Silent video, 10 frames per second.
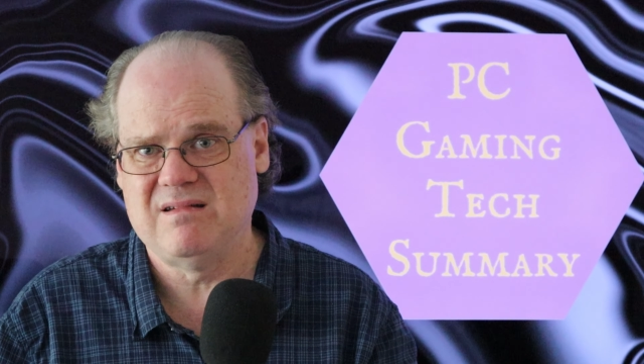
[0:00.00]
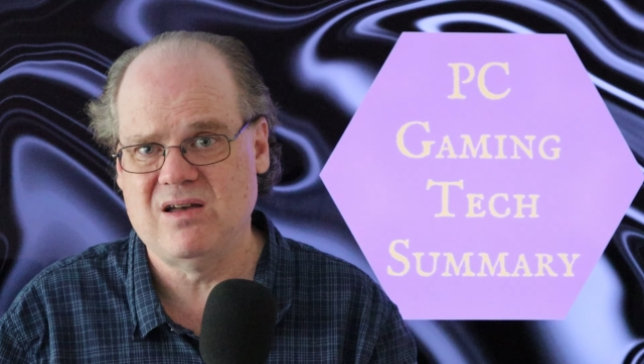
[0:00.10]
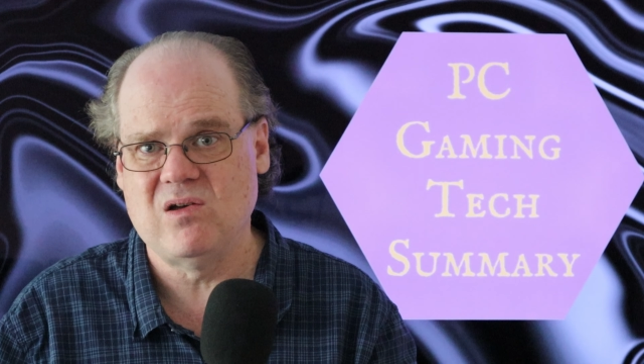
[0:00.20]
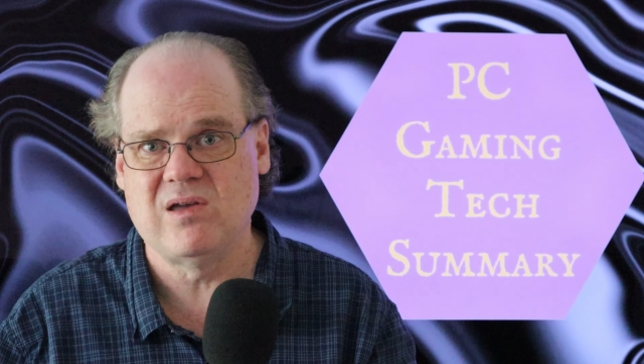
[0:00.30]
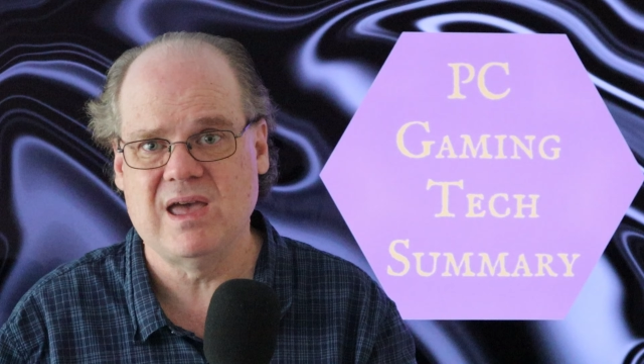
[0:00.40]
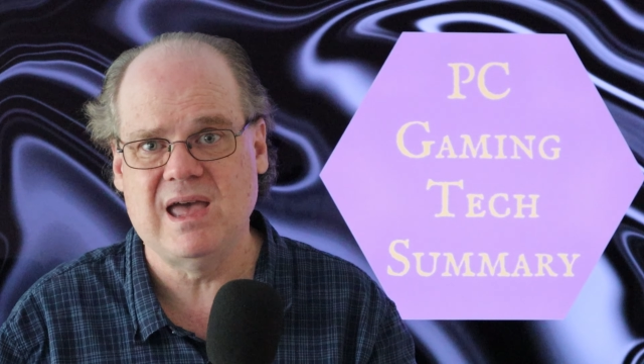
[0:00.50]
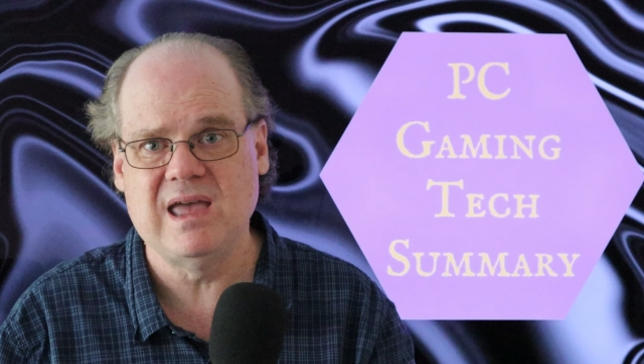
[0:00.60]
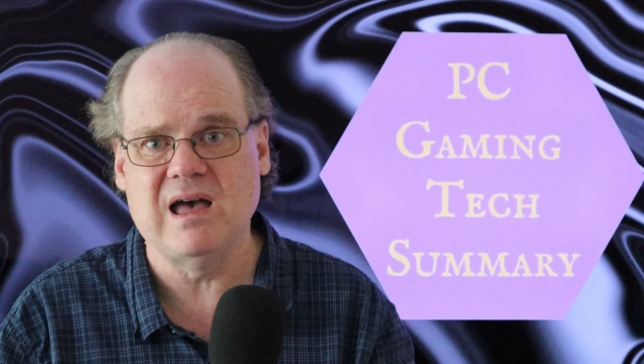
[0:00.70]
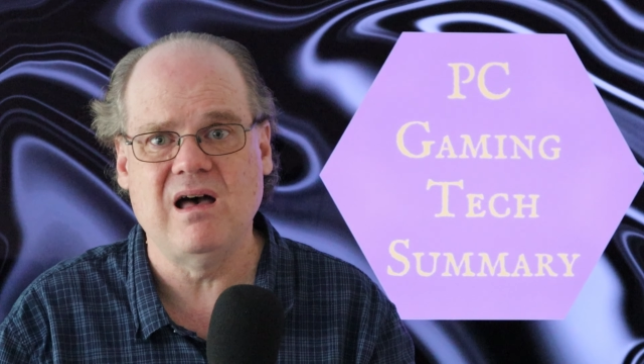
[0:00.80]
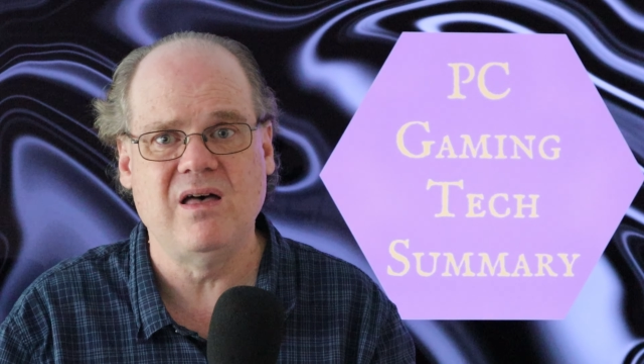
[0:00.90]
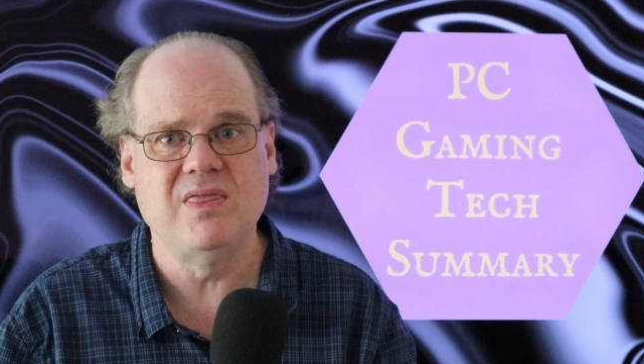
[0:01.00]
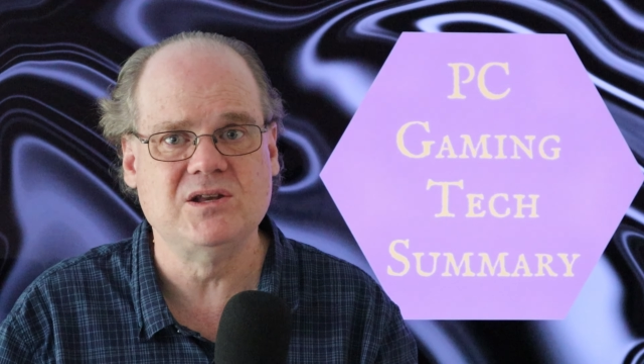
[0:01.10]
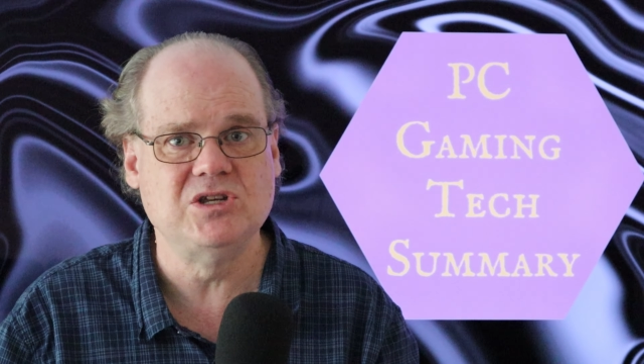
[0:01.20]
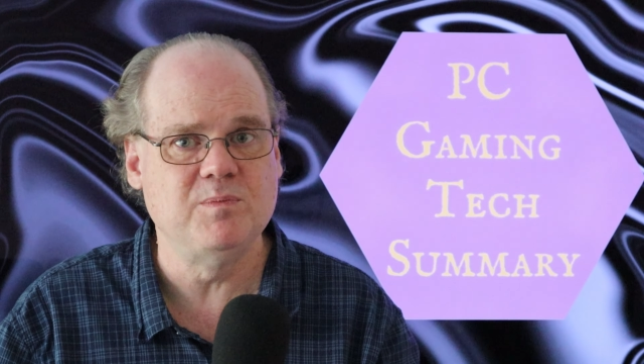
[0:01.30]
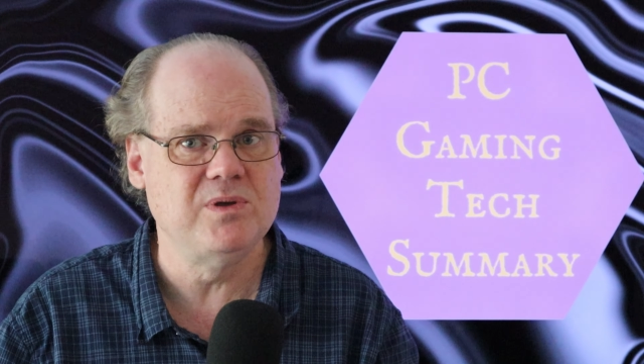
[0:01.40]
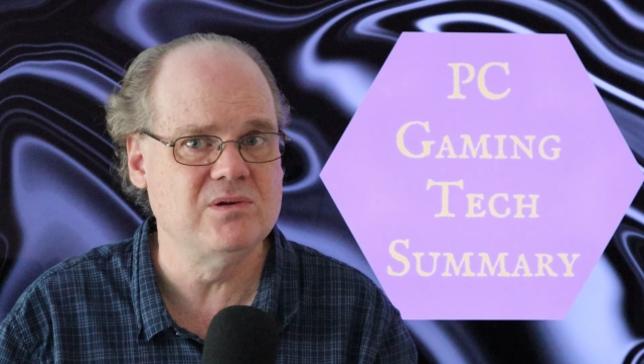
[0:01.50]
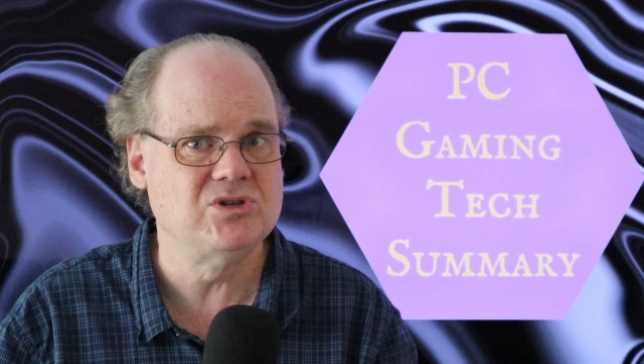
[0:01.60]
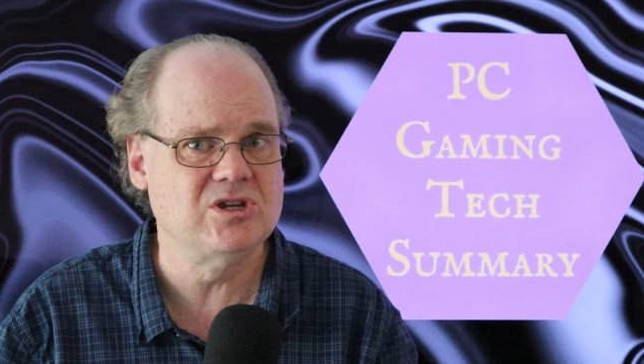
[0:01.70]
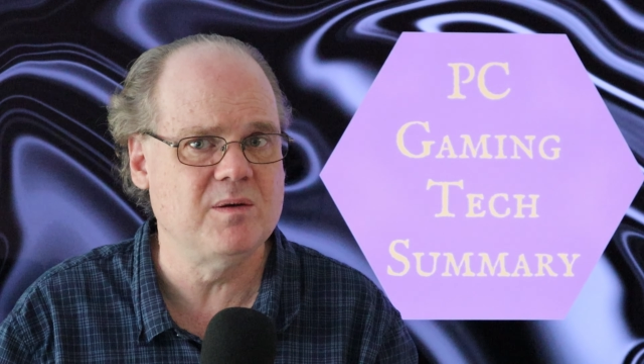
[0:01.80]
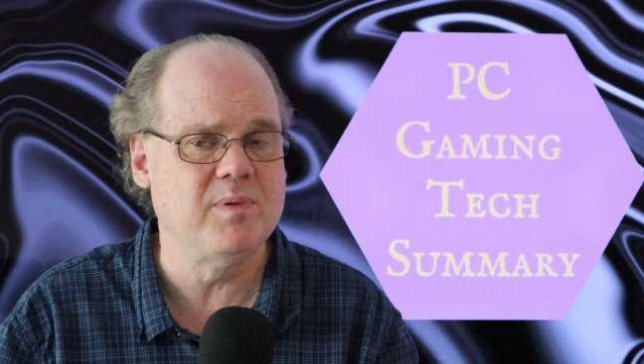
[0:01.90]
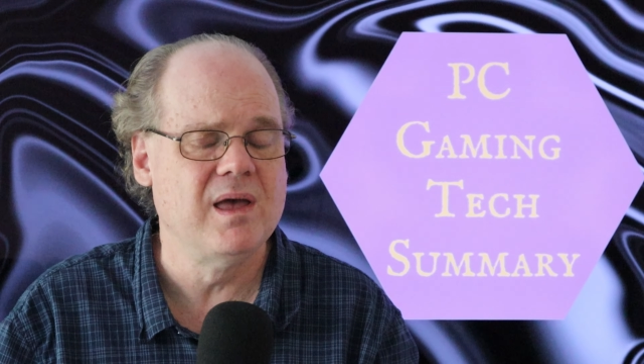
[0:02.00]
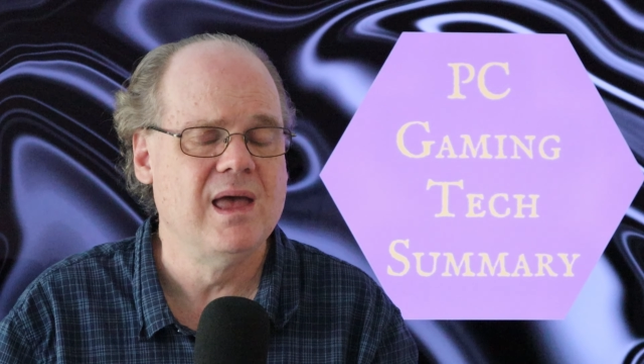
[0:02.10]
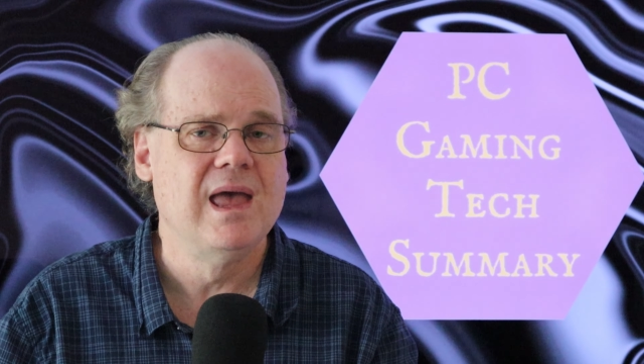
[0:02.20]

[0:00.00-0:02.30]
okay, on the GPU chip.